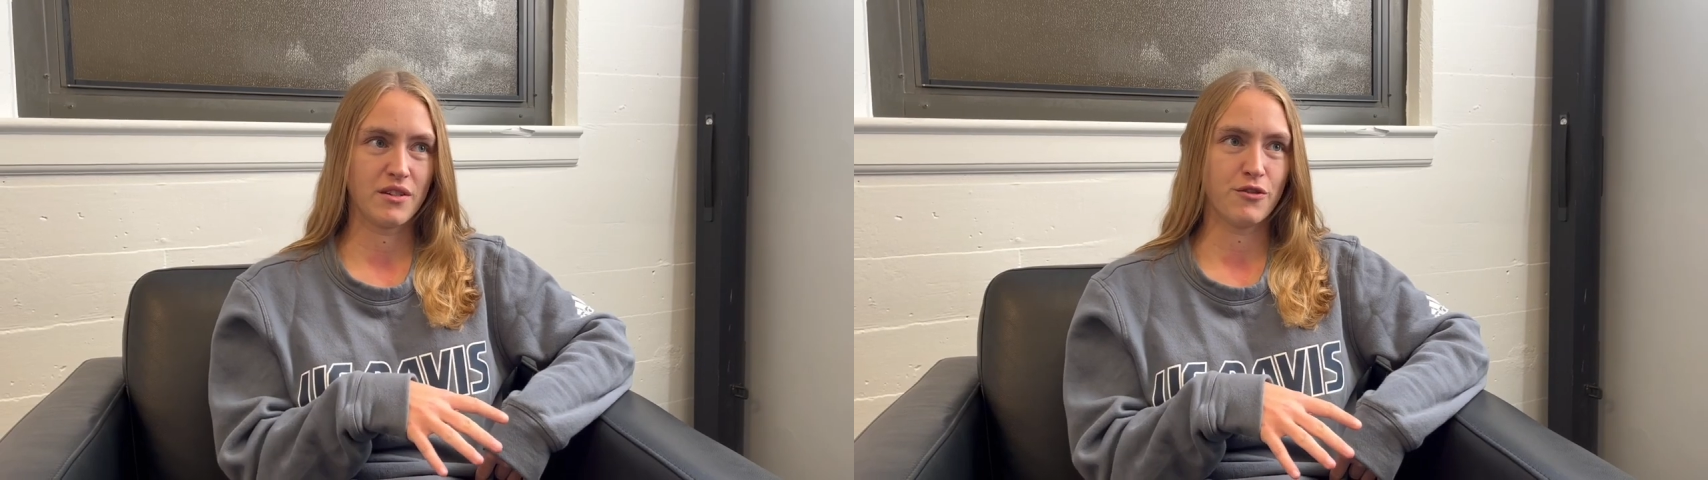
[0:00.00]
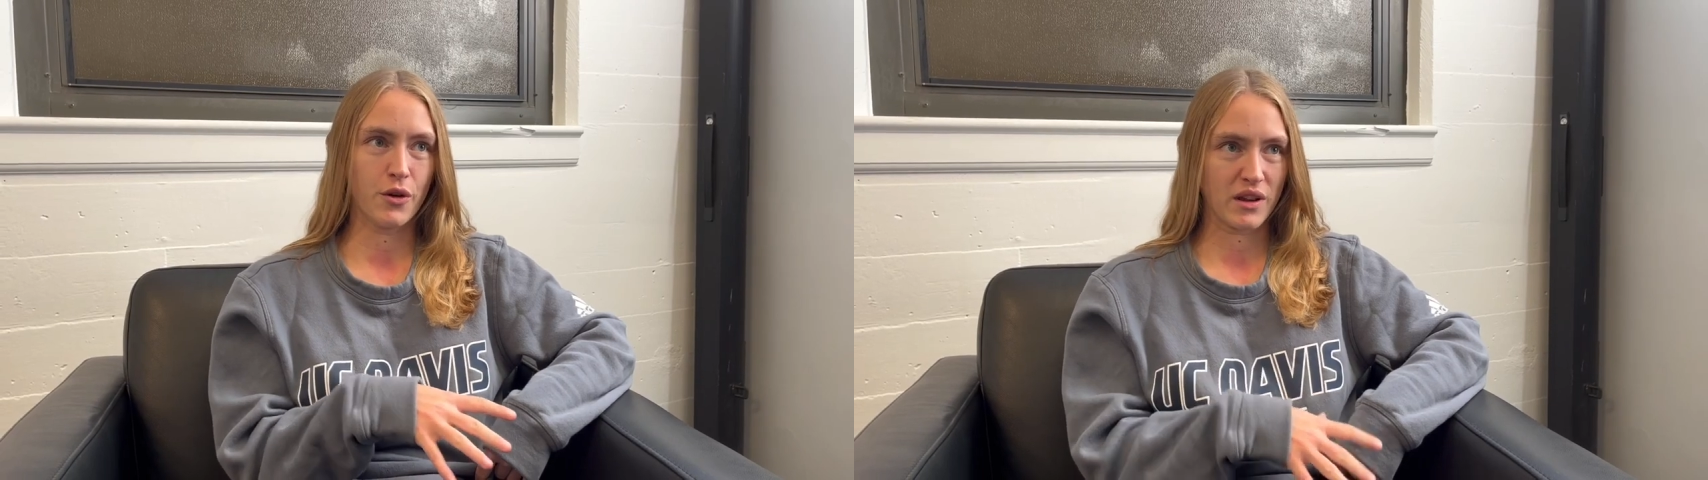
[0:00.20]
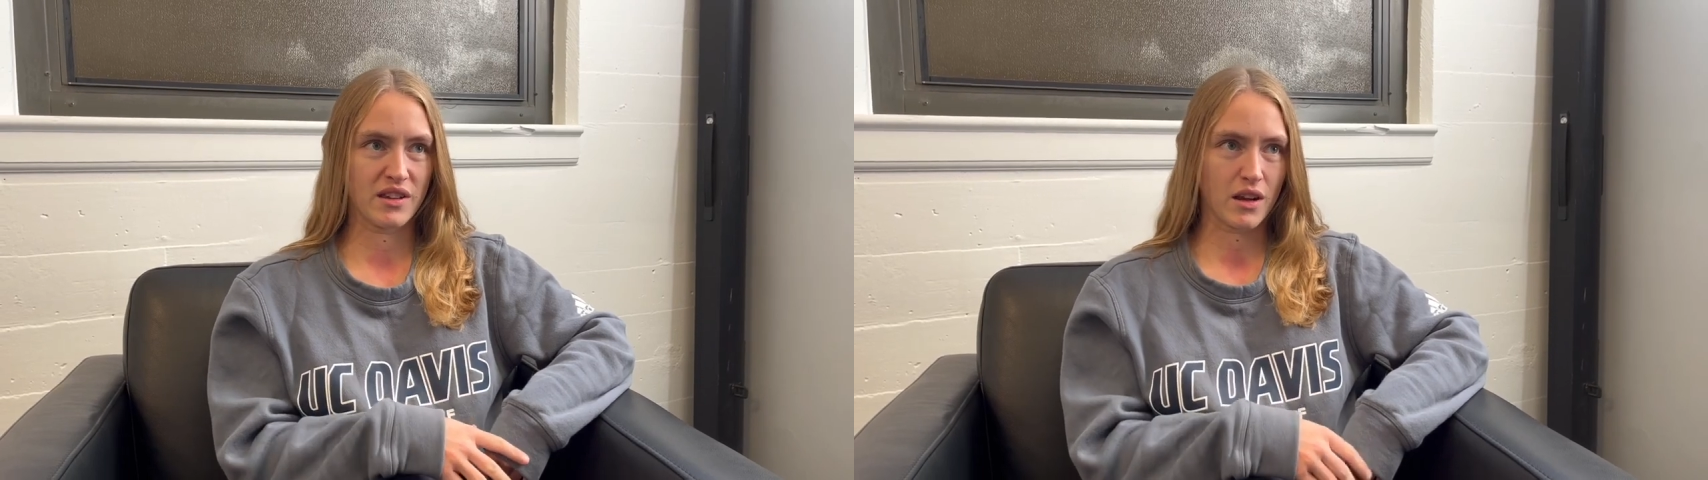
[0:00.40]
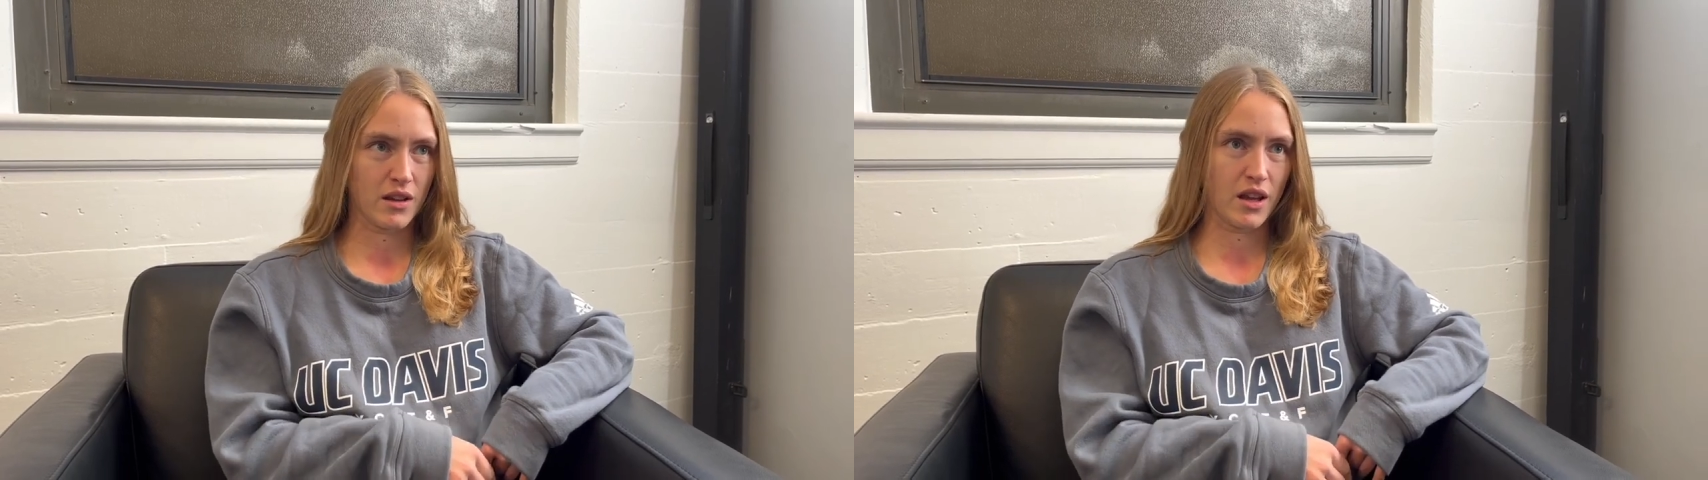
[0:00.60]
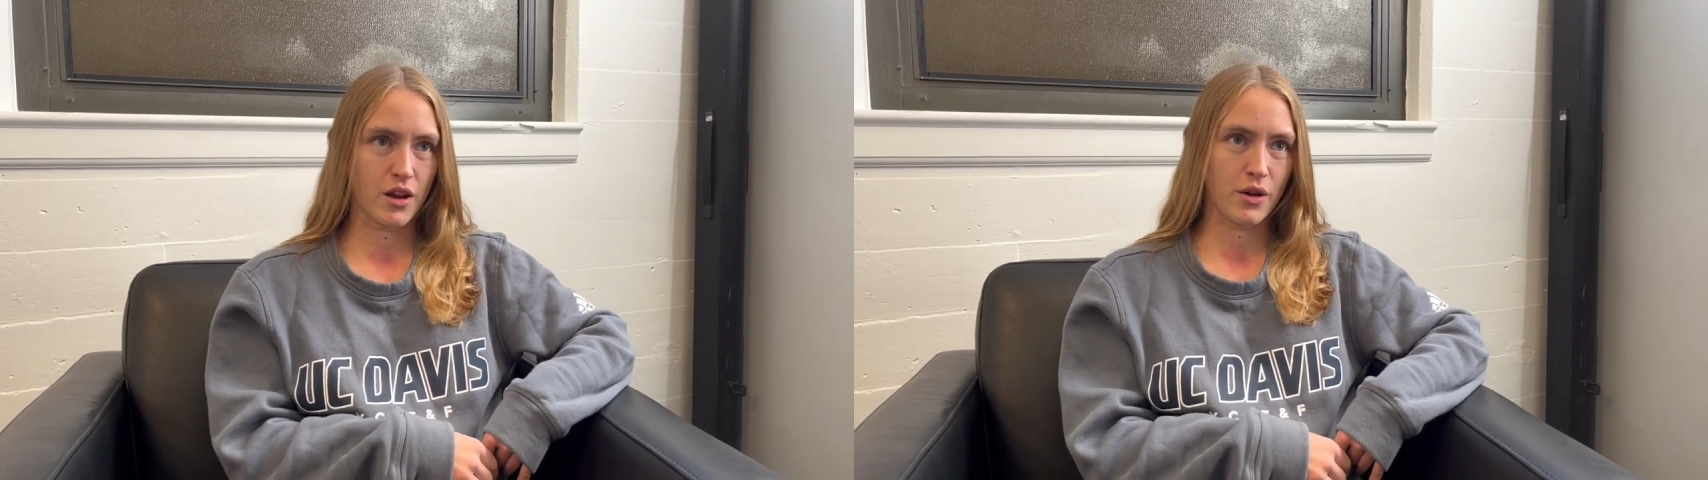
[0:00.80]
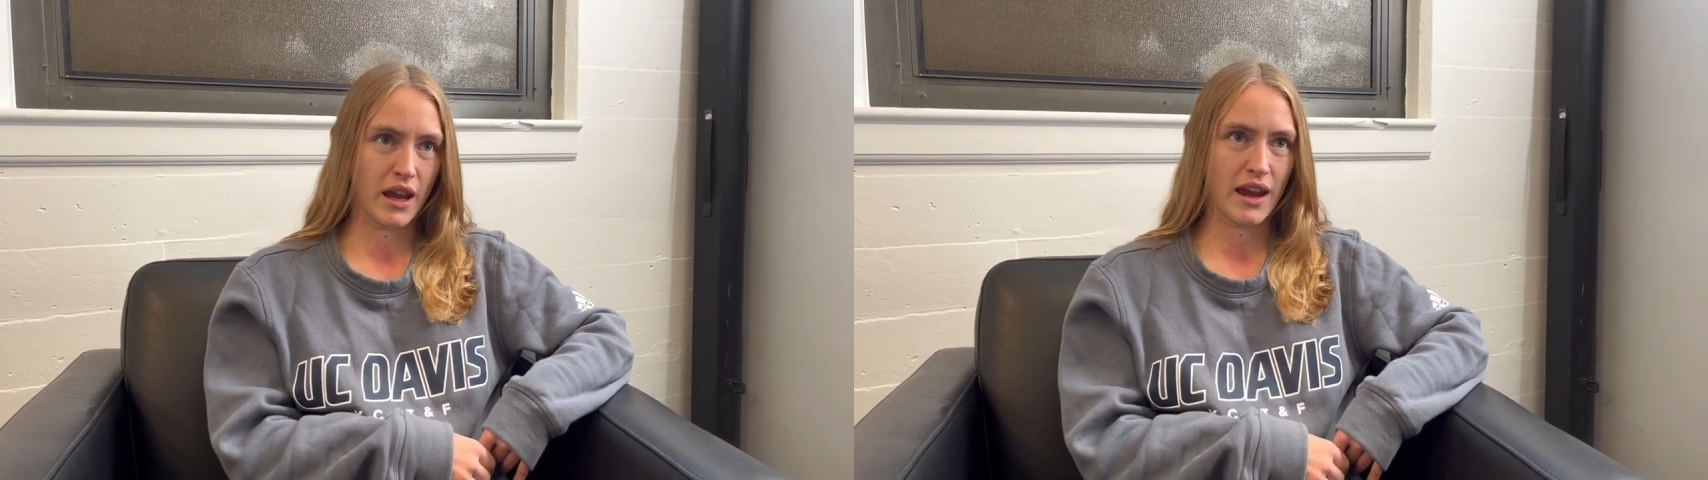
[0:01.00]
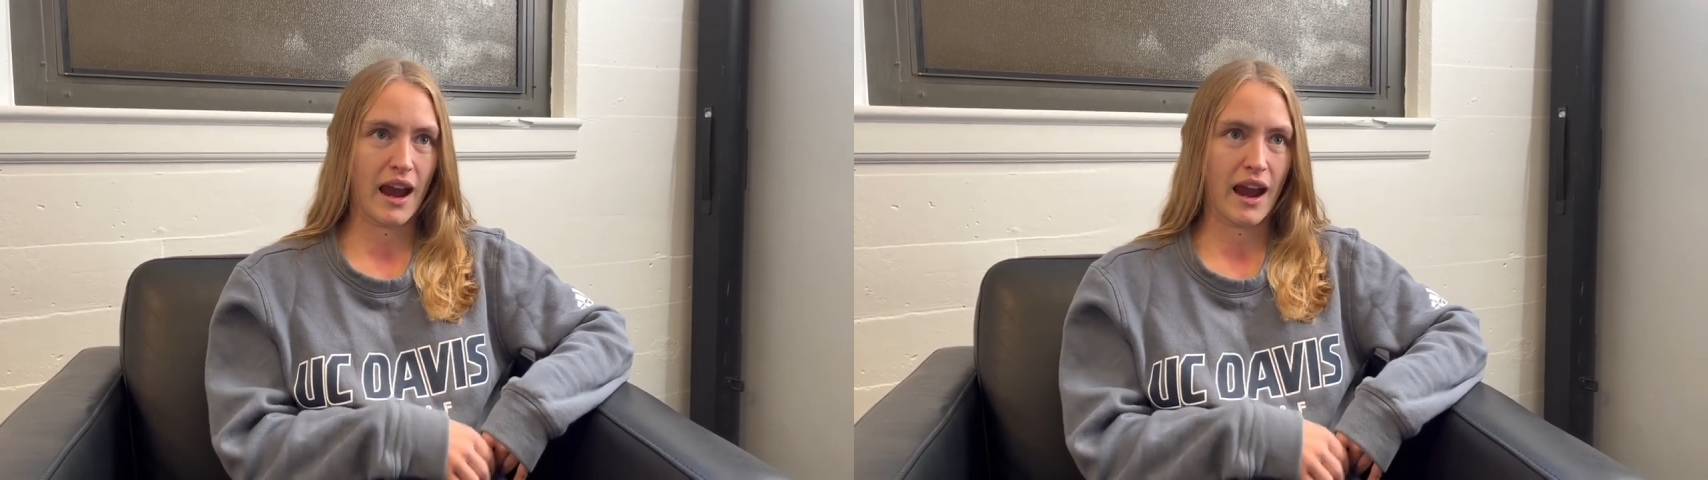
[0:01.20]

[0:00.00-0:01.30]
focusing on like, okay,